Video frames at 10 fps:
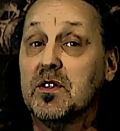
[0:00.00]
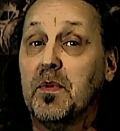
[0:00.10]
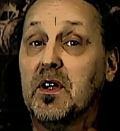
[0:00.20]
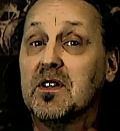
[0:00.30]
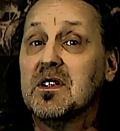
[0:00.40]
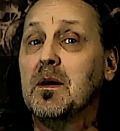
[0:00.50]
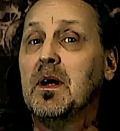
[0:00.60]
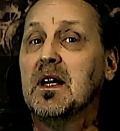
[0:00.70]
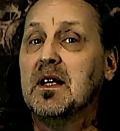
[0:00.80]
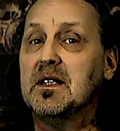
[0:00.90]
because
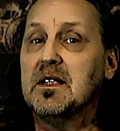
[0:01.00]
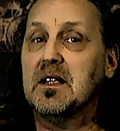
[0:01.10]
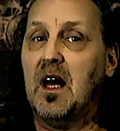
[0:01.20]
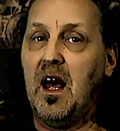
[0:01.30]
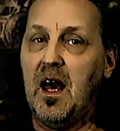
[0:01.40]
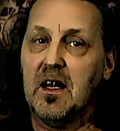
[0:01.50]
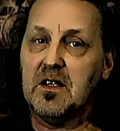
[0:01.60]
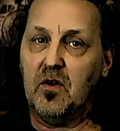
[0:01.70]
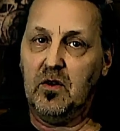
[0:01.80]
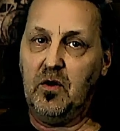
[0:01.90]
this is a
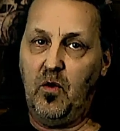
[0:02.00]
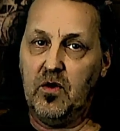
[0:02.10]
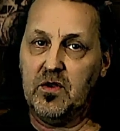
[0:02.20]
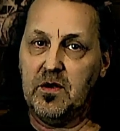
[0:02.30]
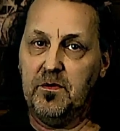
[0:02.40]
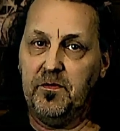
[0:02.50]
hands-on course.